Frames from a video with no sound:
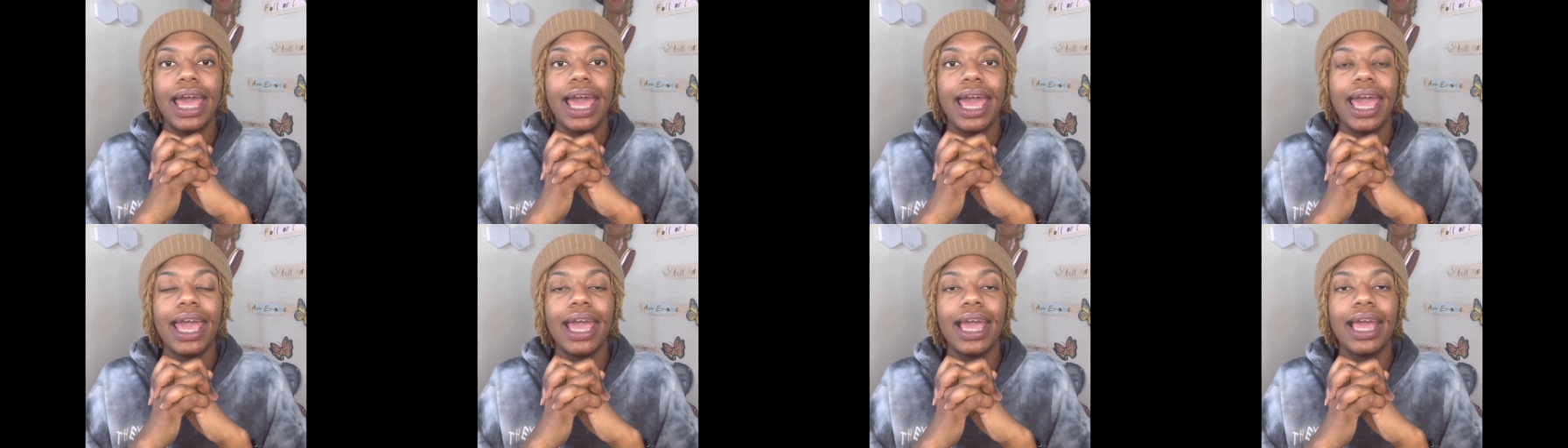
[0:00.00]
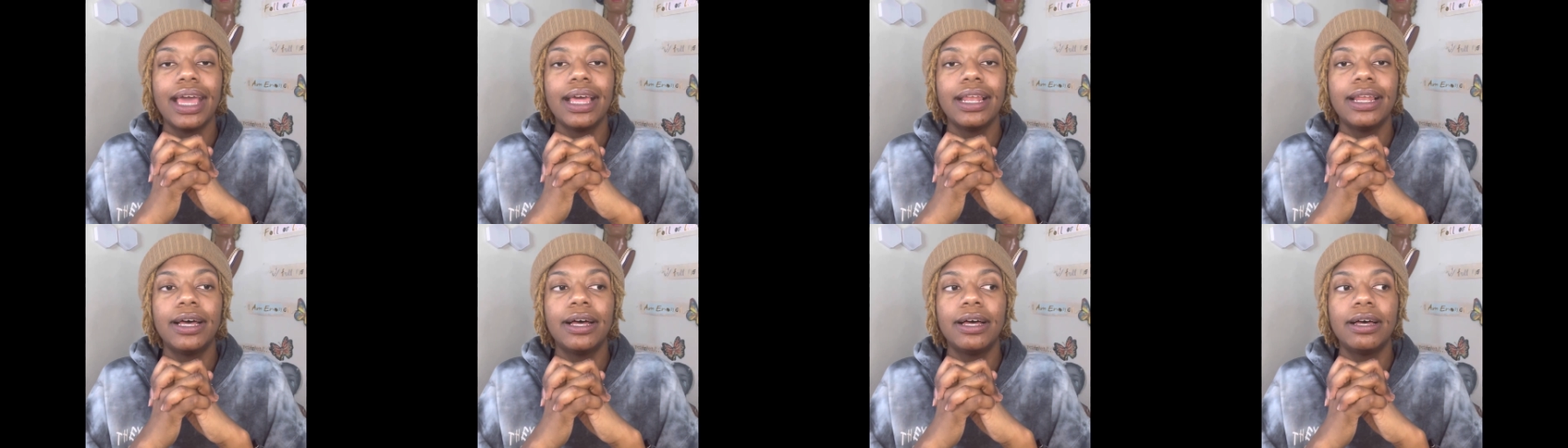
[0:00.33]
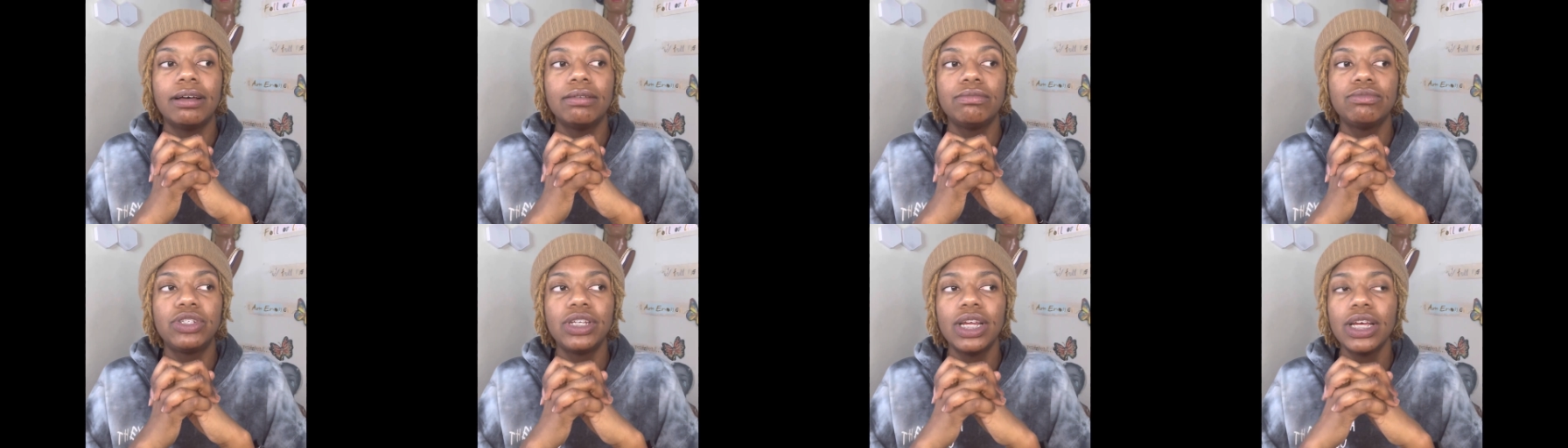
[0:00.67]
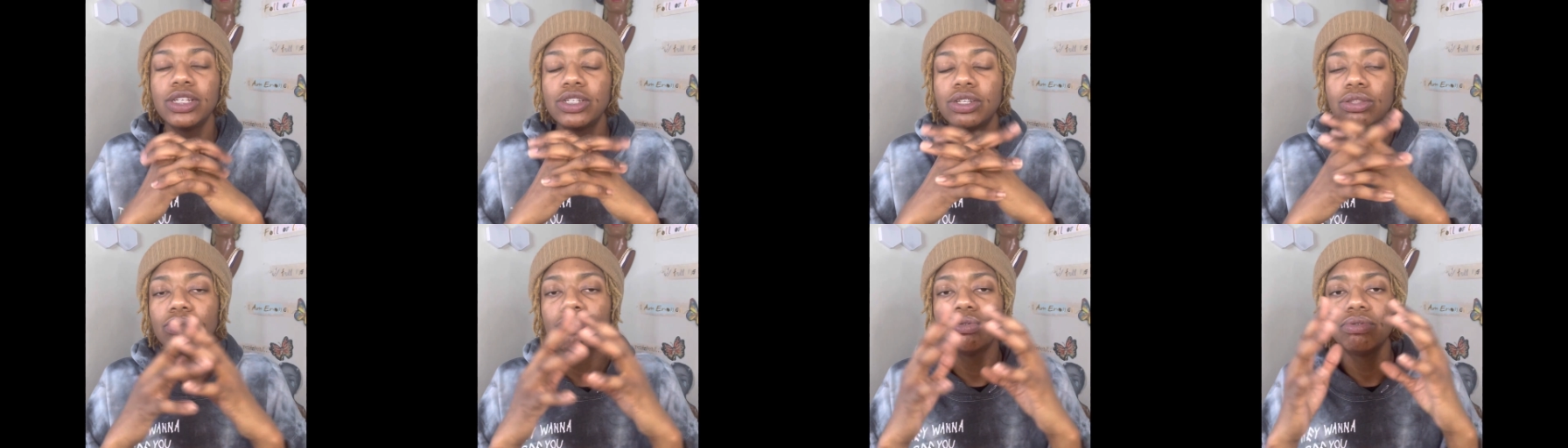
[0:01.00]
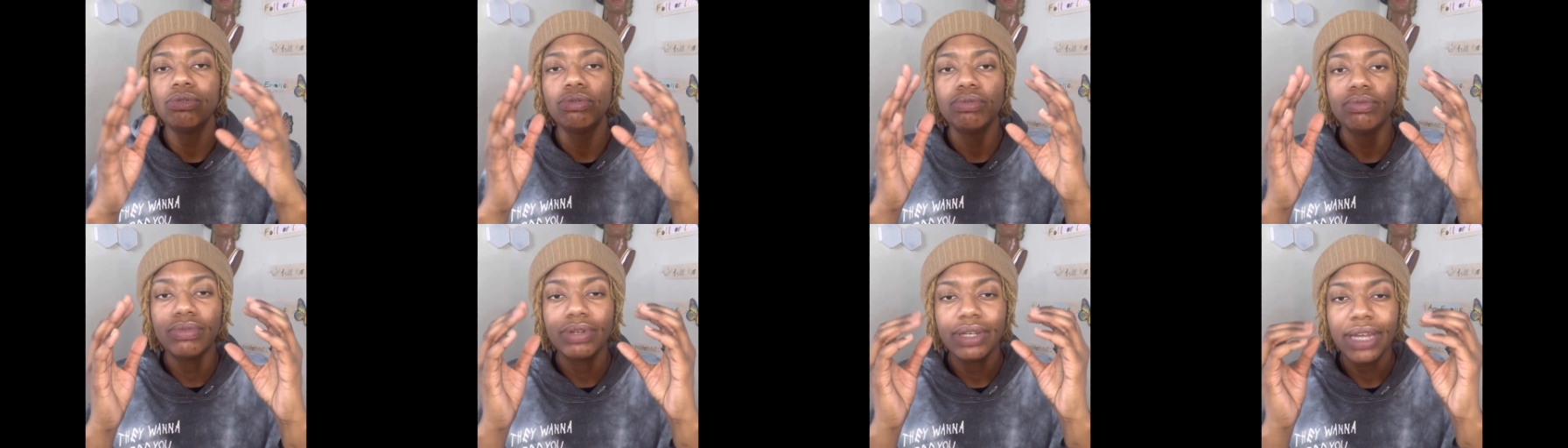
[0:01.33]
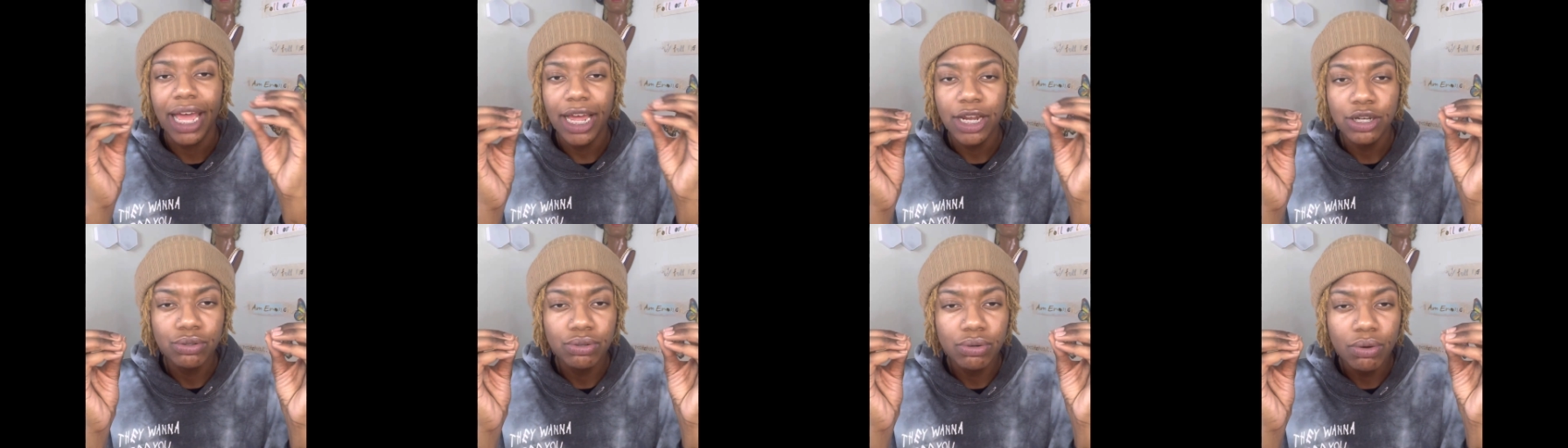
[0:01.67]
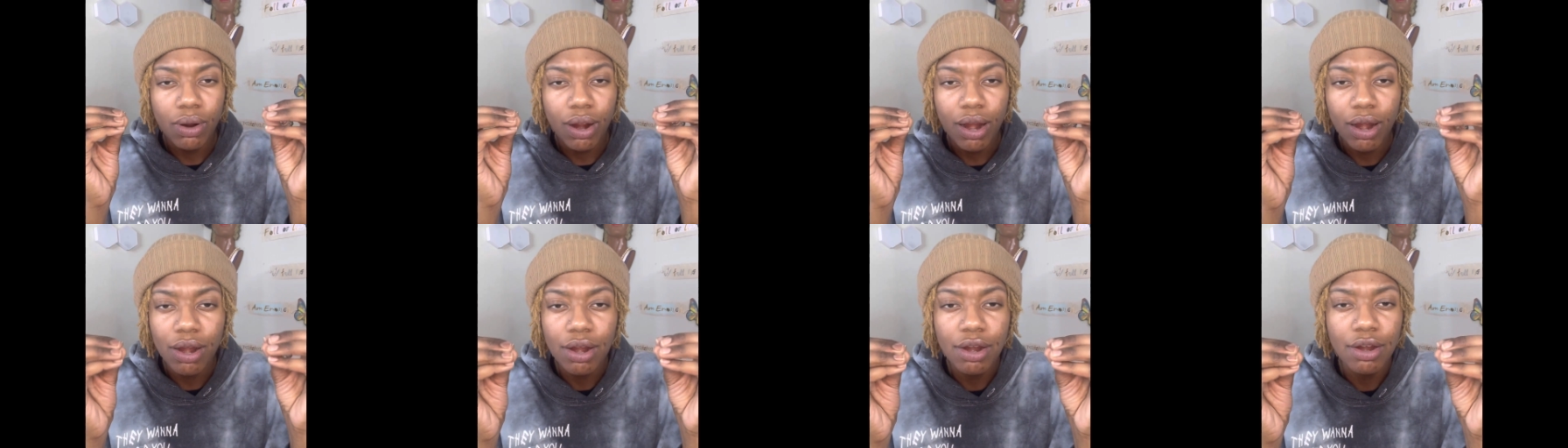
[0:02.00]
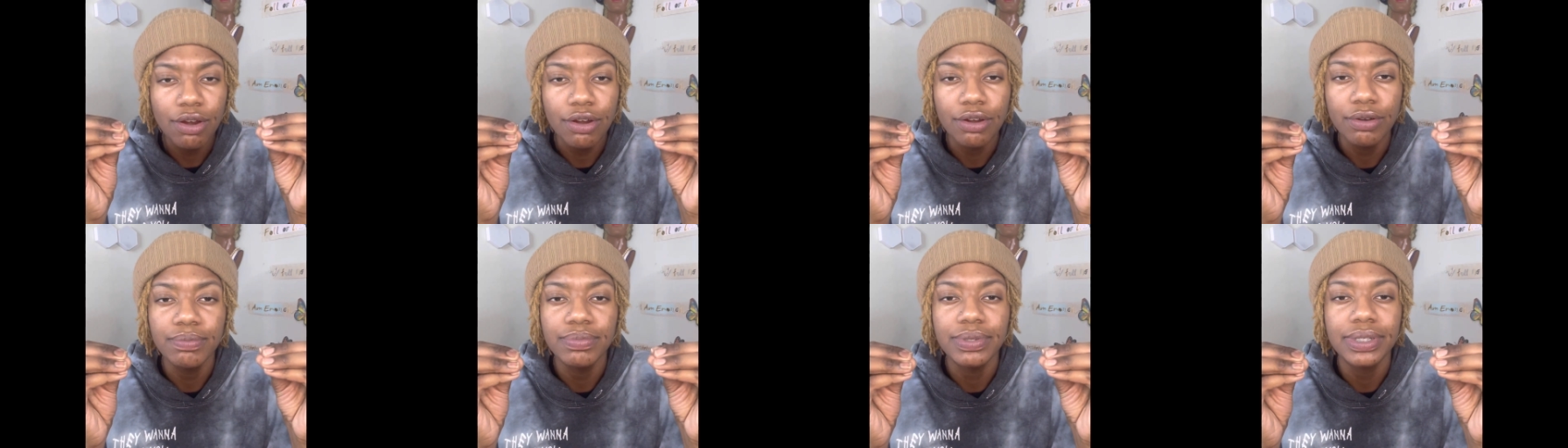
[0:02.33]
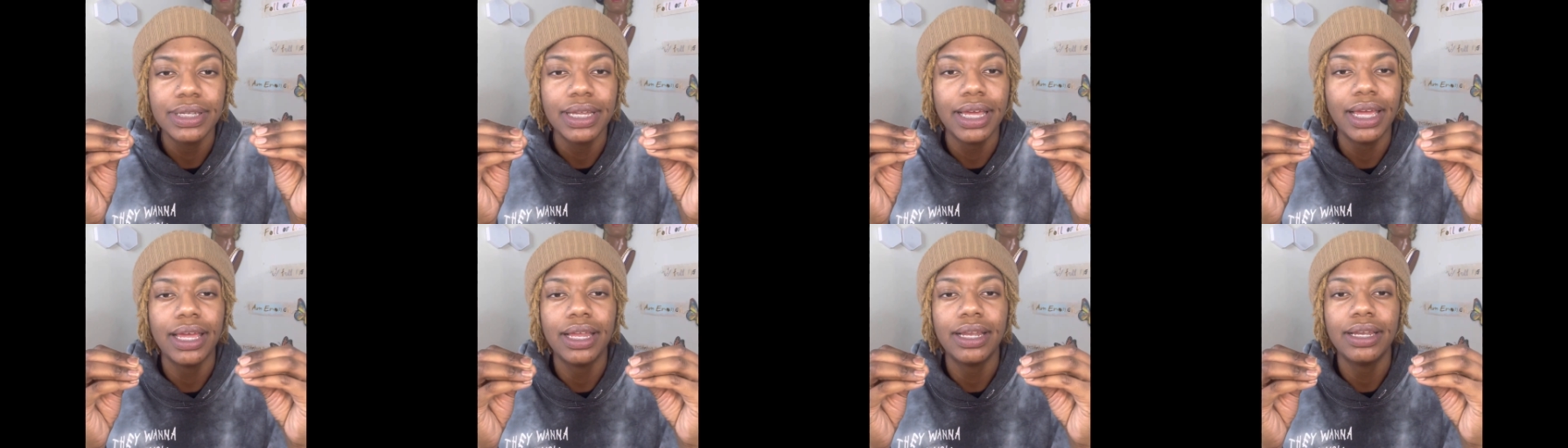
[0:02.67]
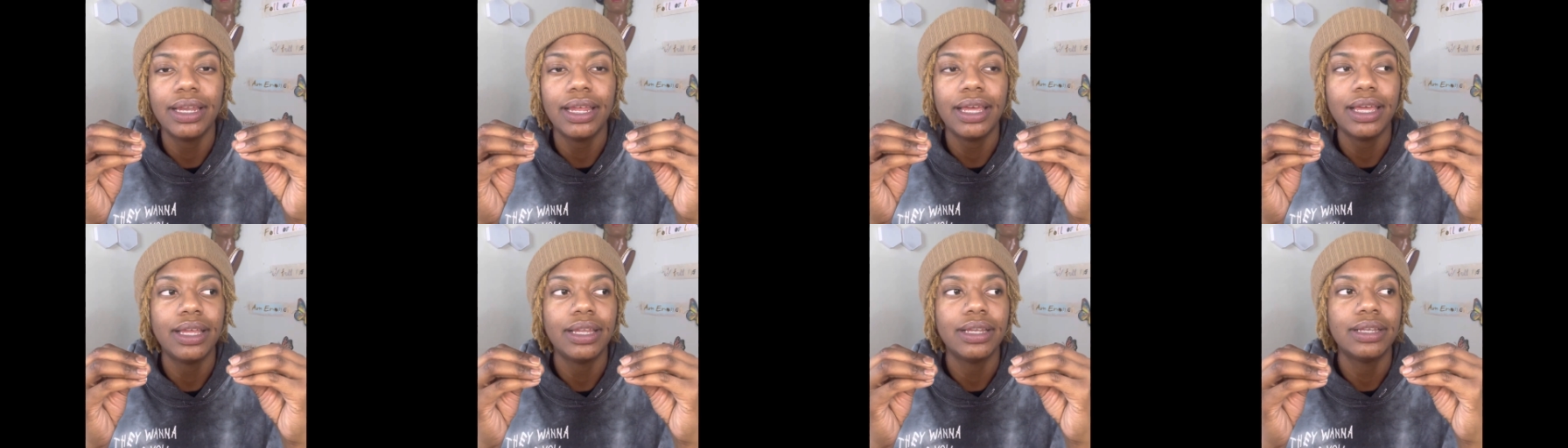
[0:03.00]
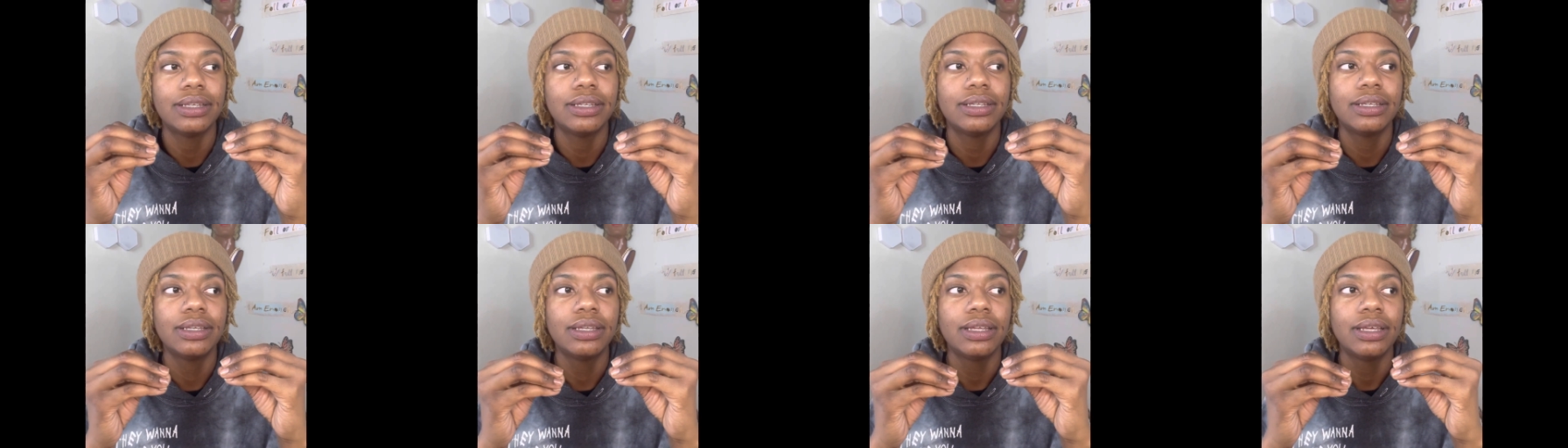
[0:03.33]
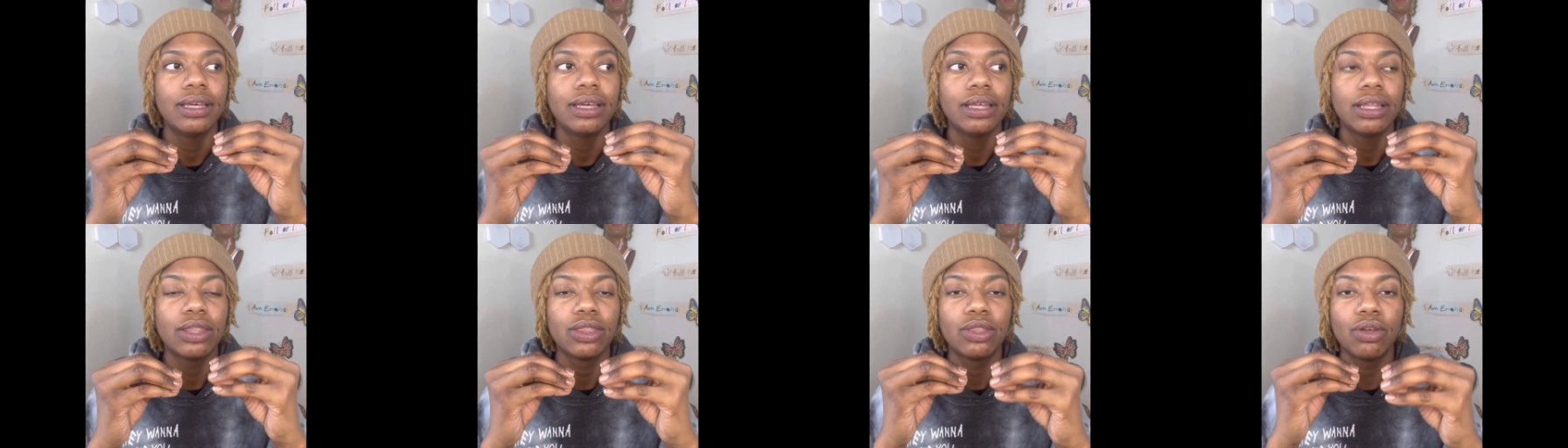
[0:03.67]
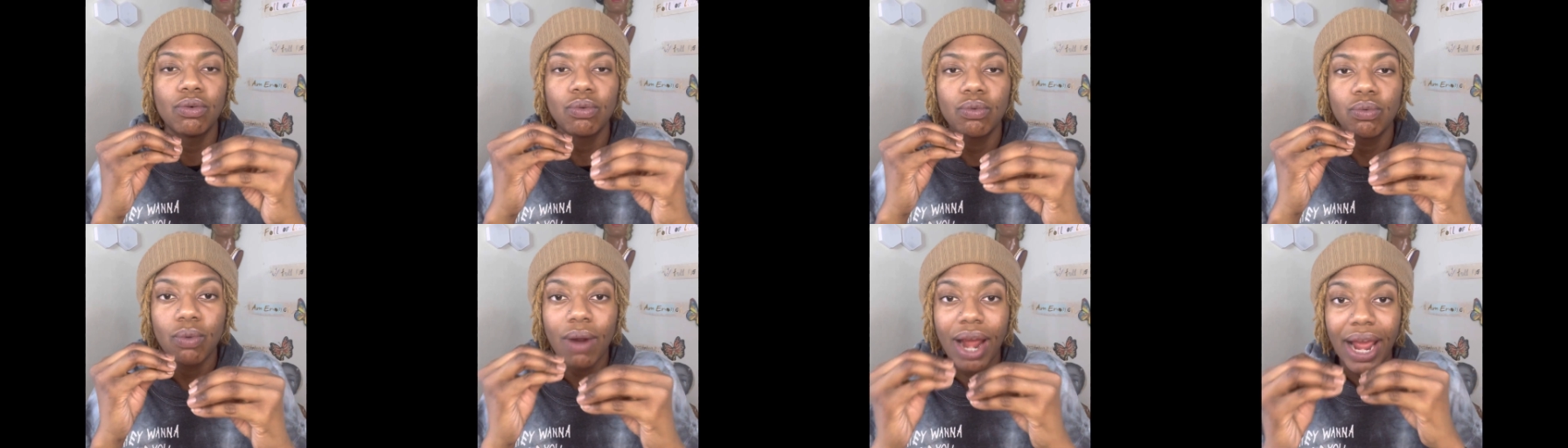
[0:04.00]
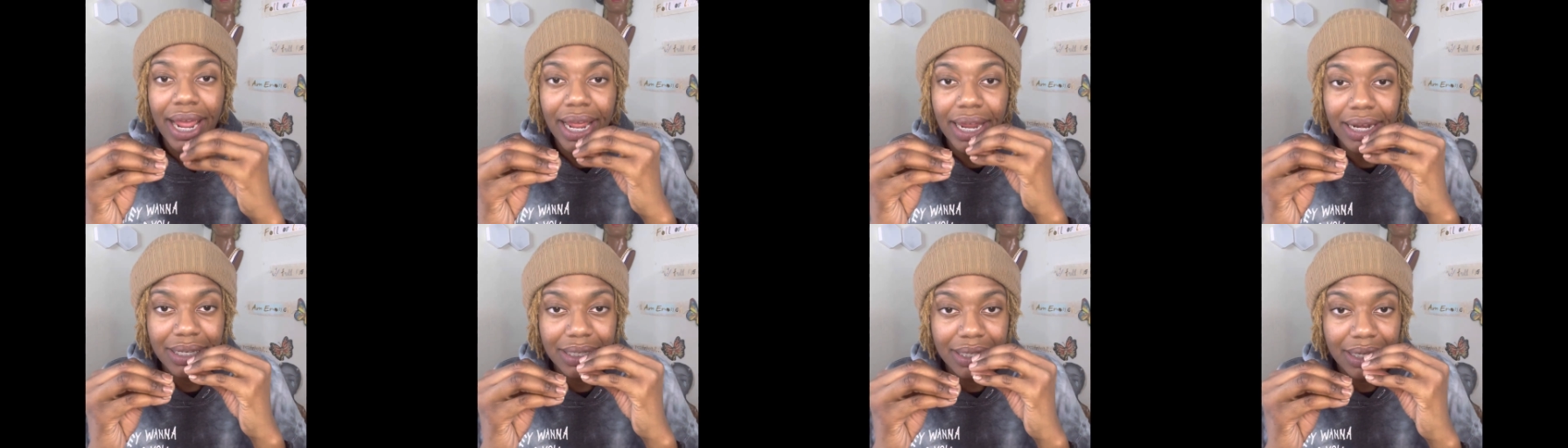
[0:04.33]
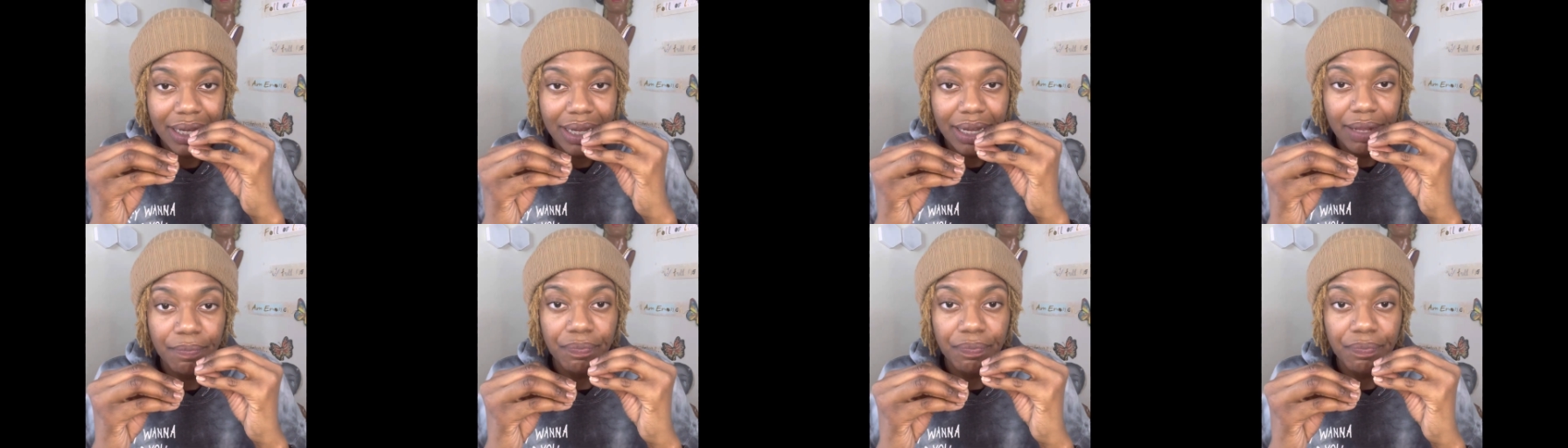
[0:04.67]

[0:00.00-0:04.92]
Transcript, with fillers: And um, just through natural herbs and, and the right